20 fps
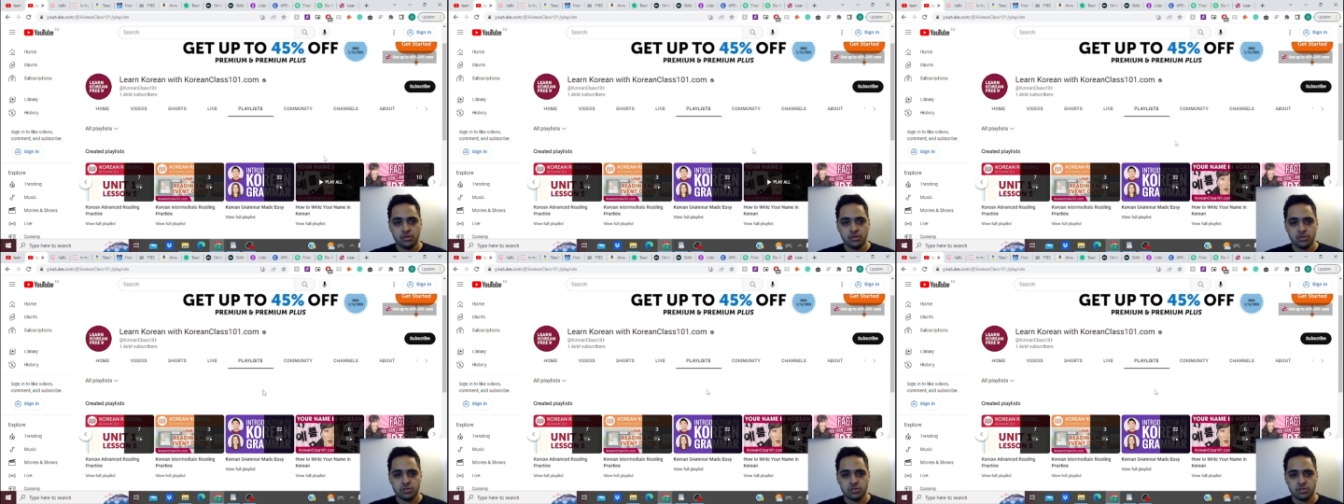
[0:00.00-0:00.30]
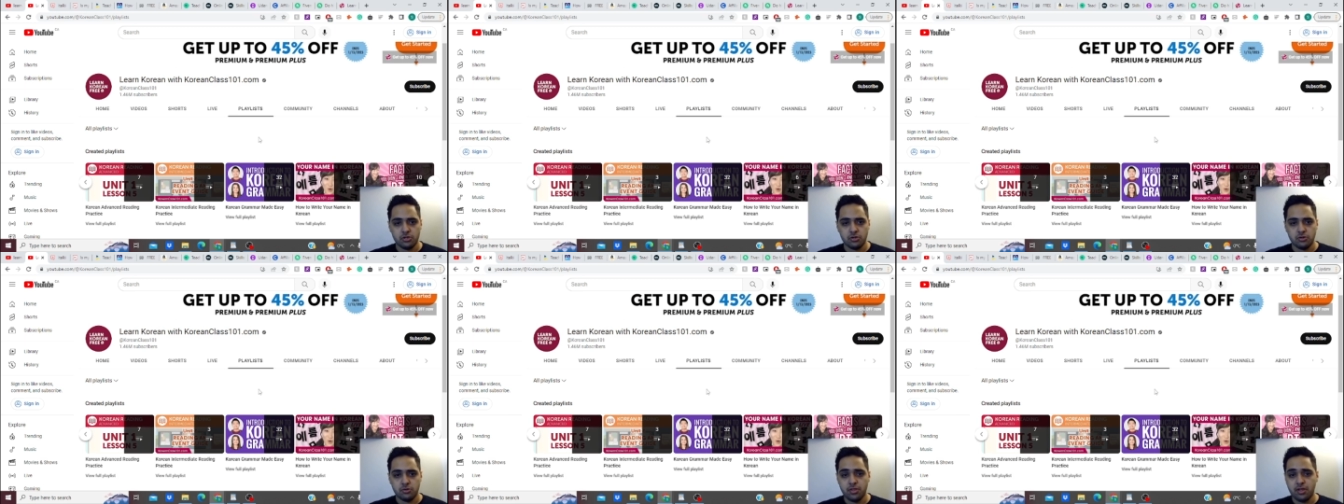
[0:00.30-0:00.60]

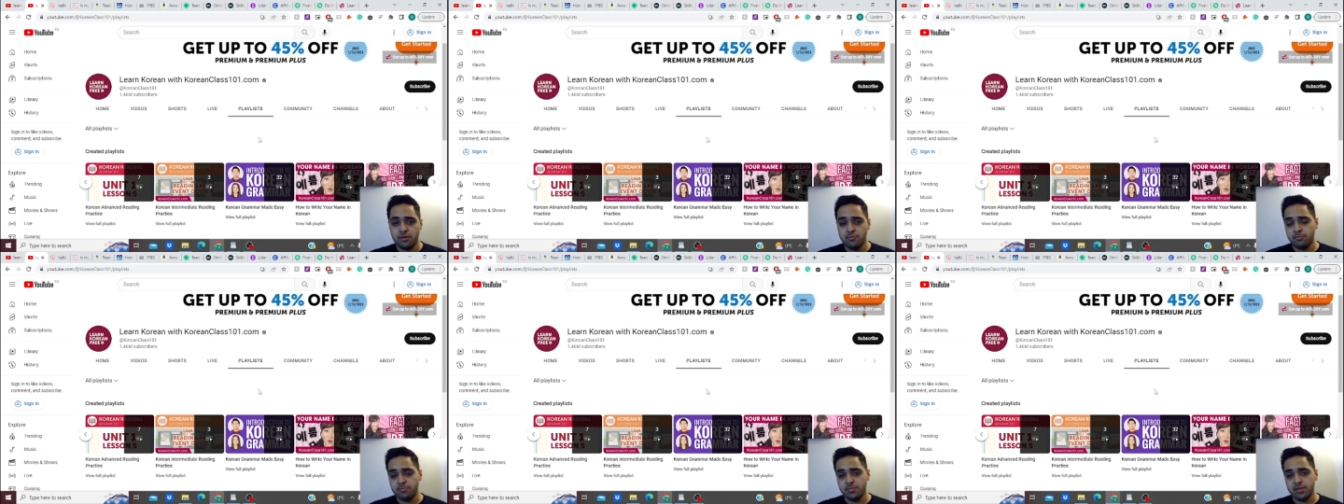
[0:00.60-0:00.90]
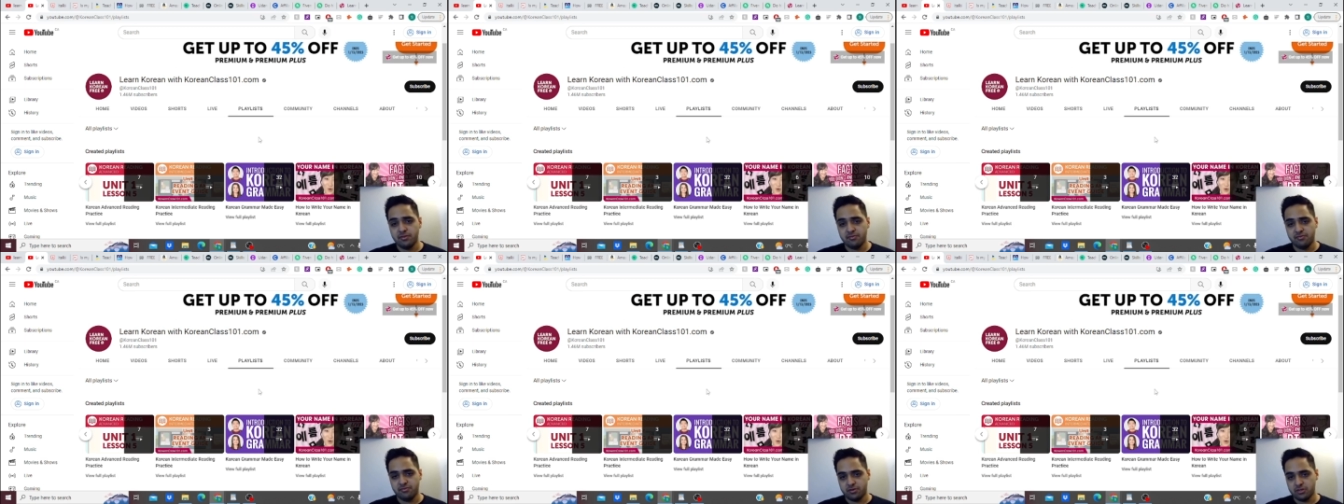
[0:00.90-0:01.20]
So that would be
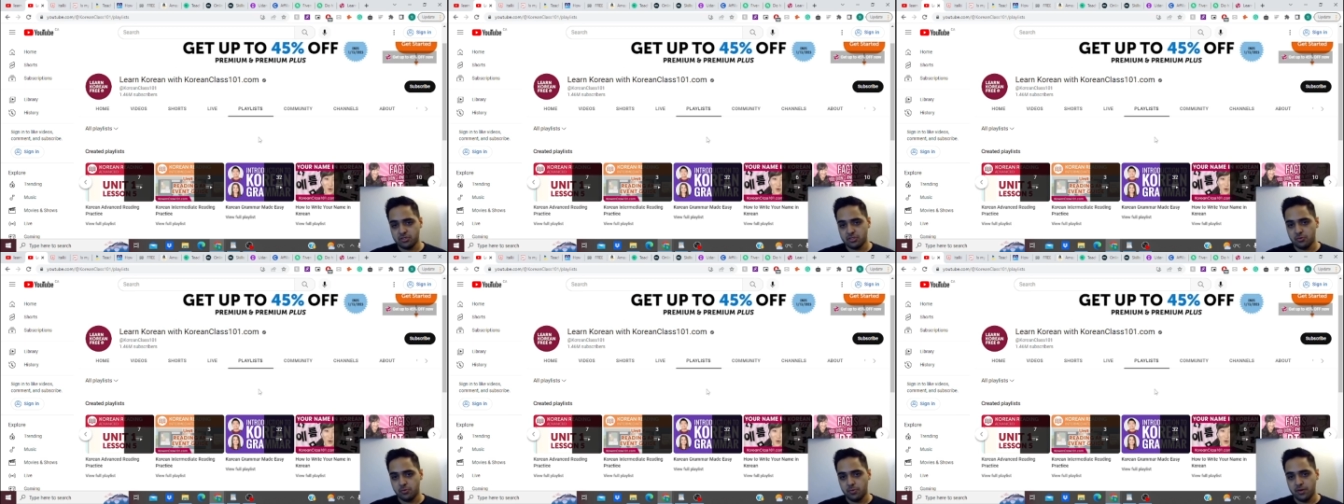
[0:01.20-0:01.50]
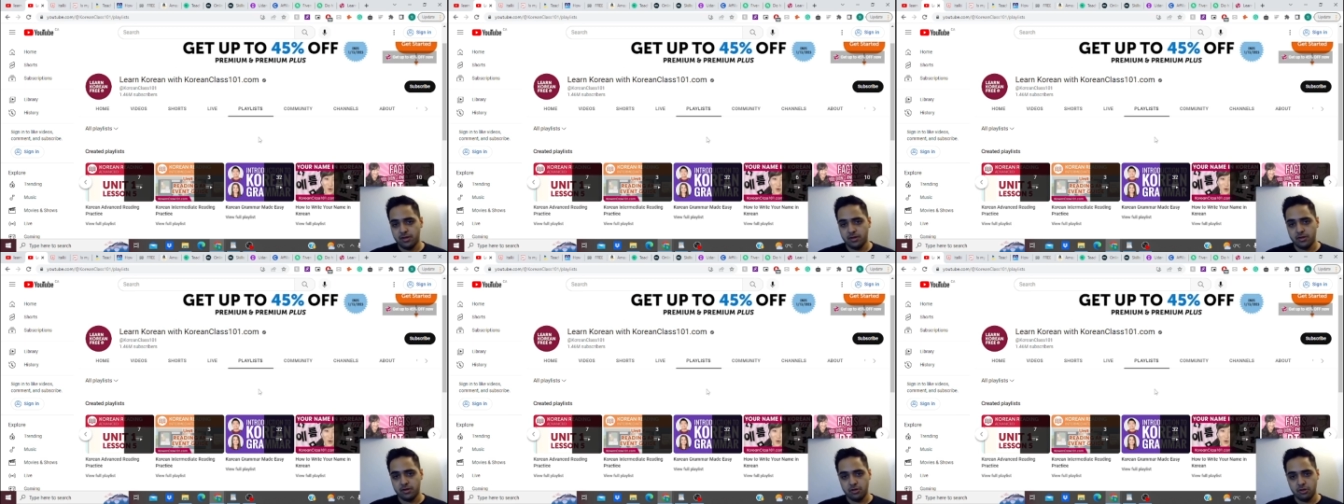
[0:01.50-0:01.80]
the first
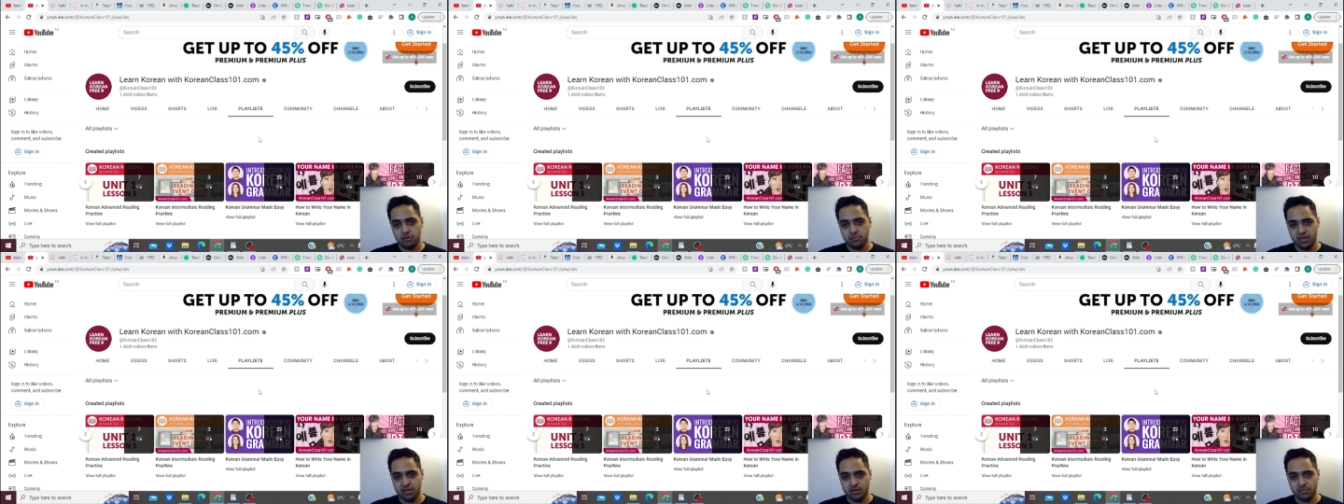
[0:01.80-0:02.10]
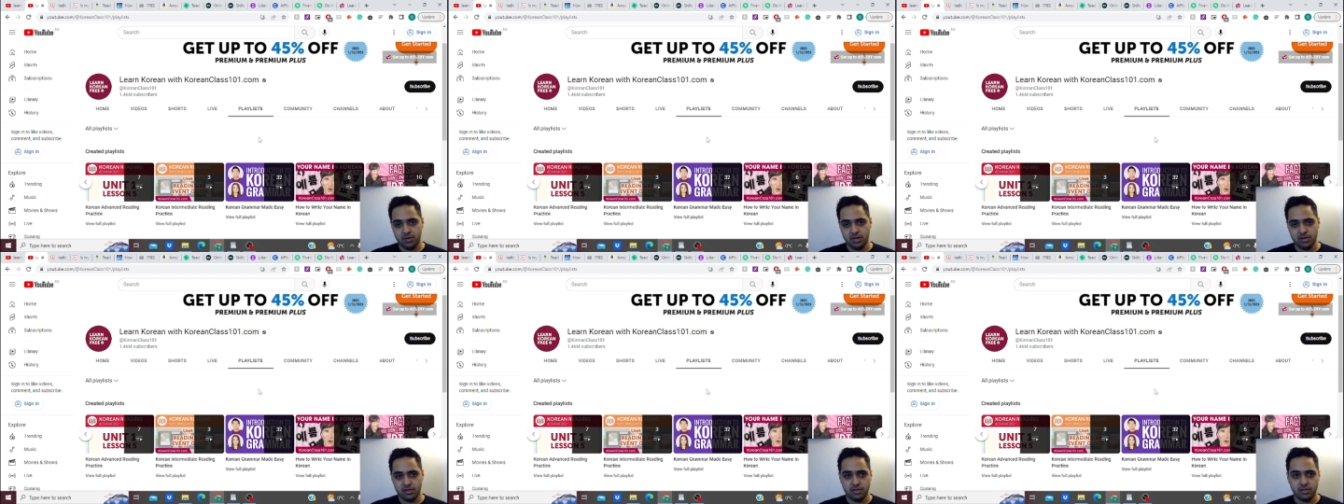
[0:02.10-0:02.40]
way to make
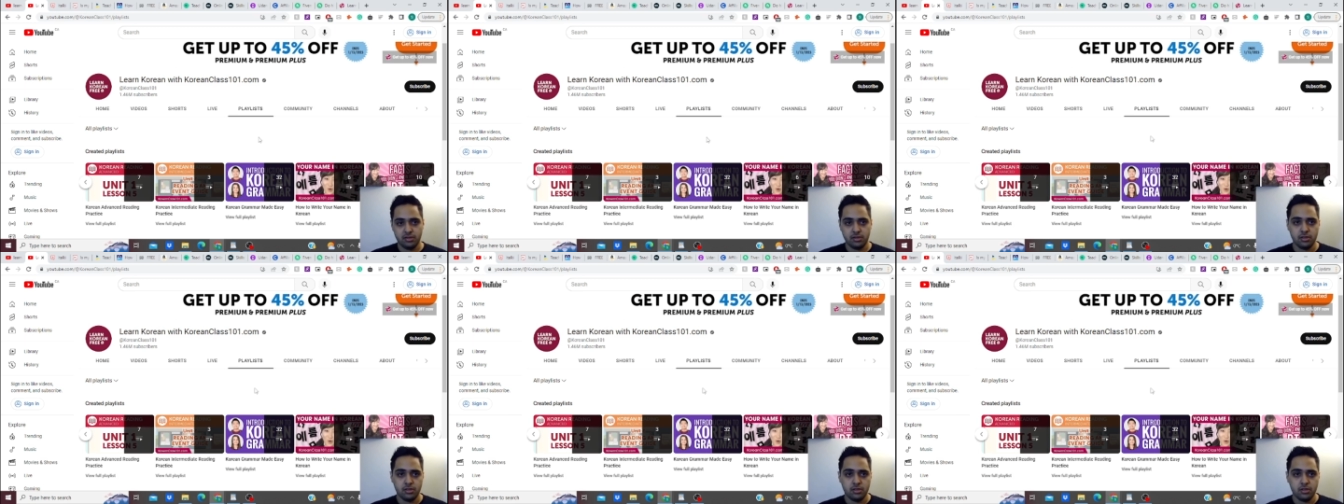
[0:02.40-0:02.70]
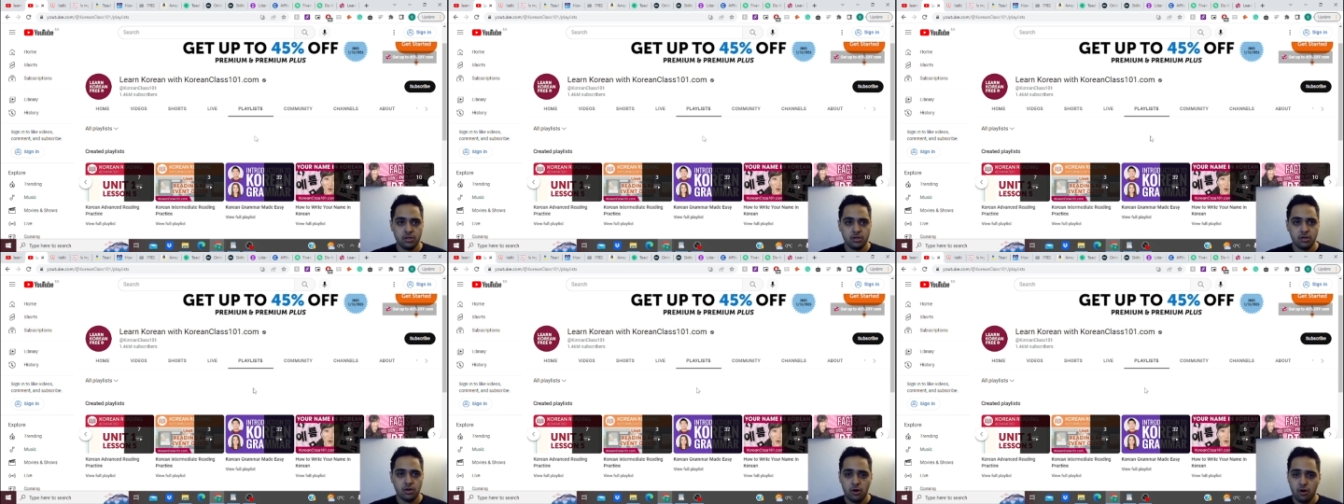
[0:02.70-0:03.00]
money
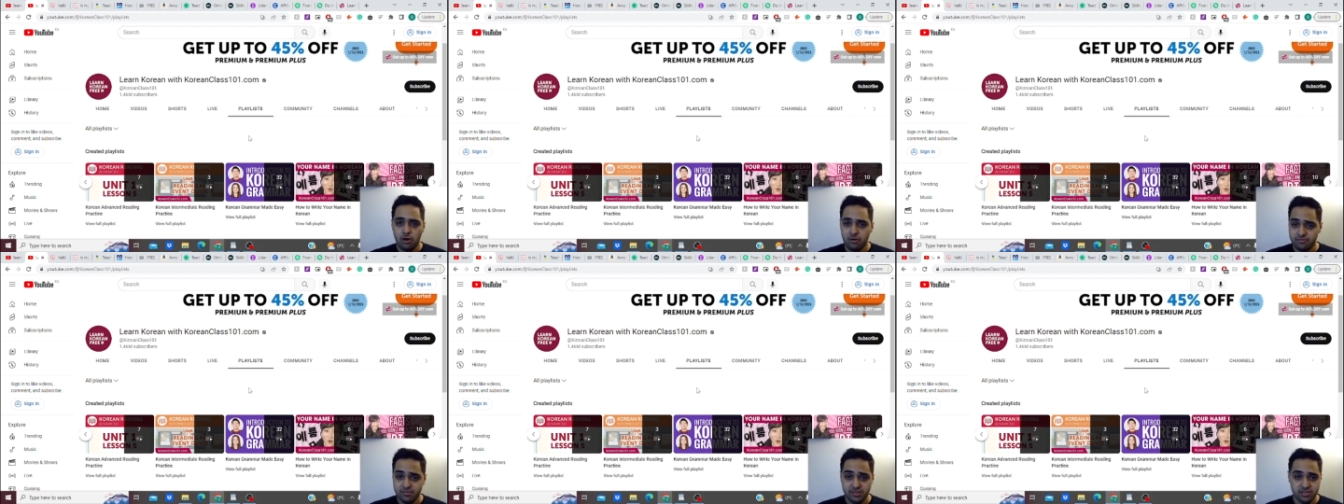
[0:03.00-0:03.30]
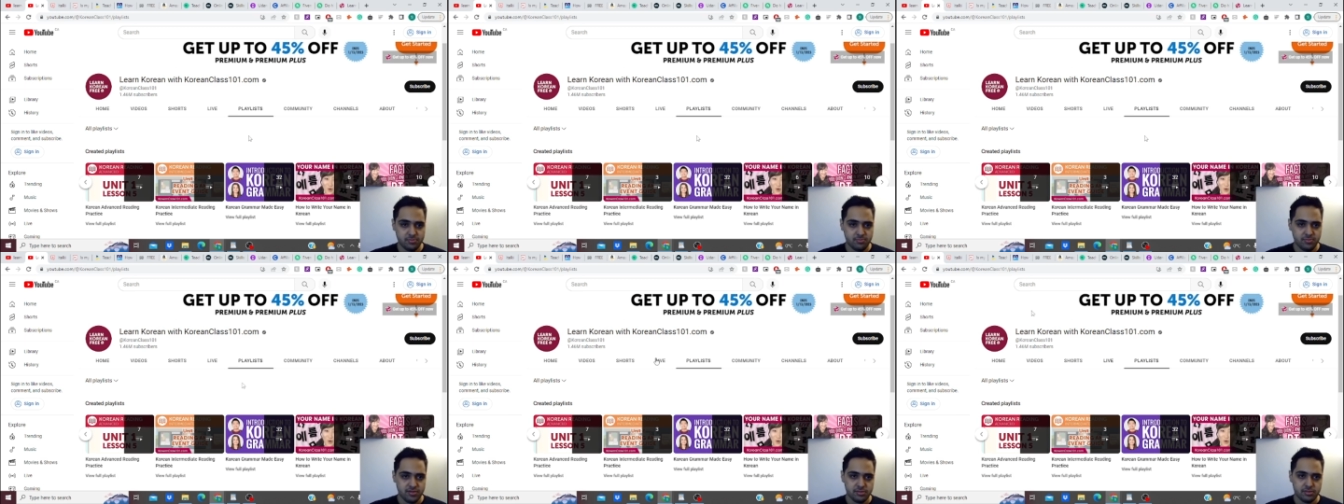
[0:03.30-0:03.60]
off
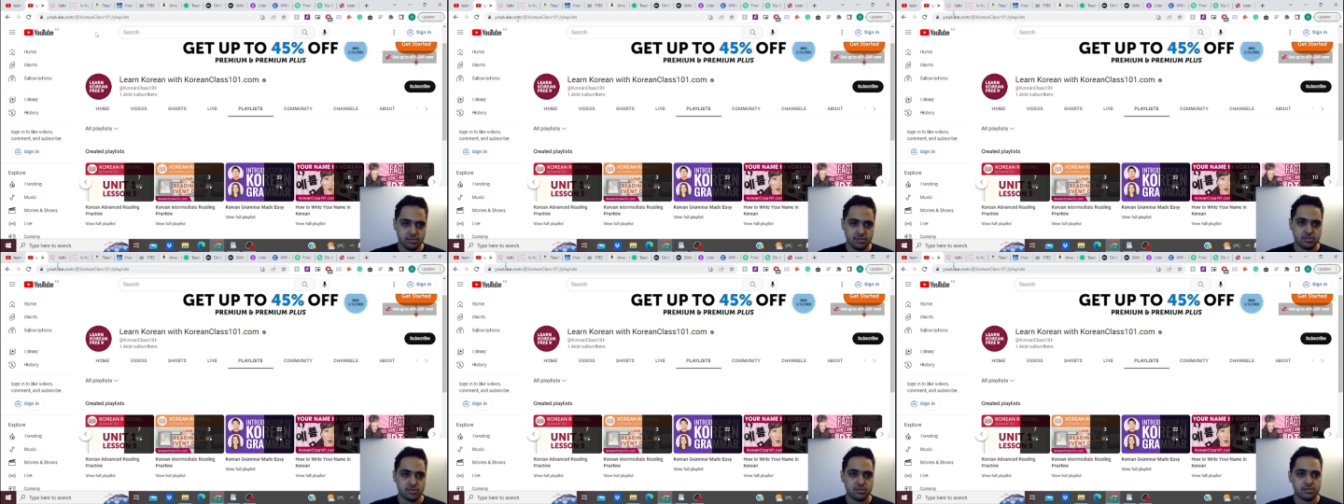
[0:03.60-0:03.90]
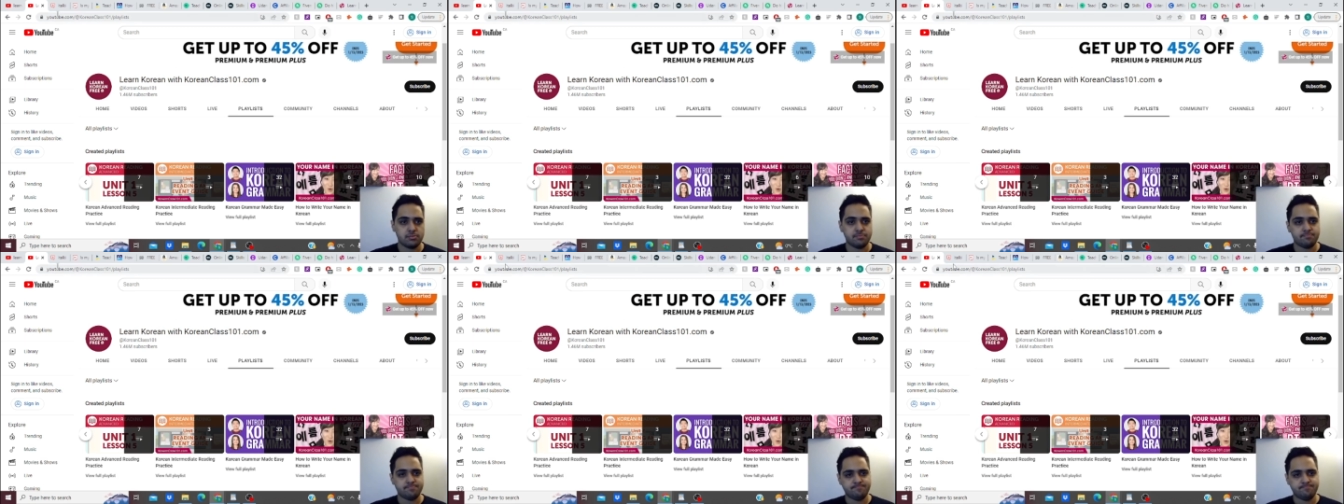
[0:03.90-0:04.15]
this business.